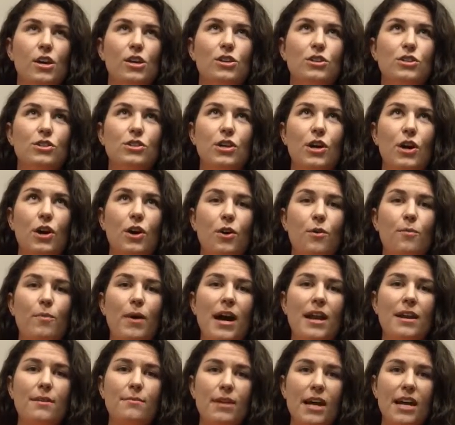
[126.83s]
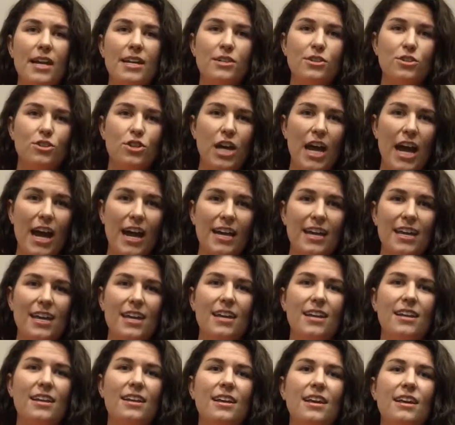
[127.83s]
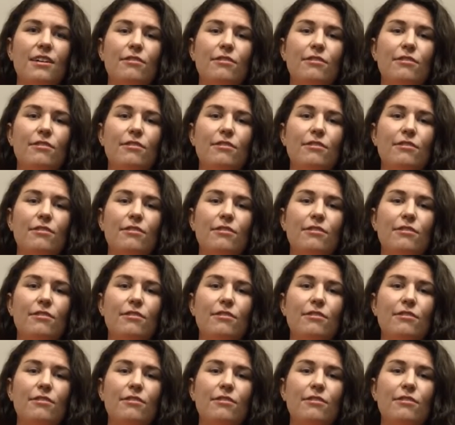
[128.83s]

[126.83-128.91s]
So bottom line is track it.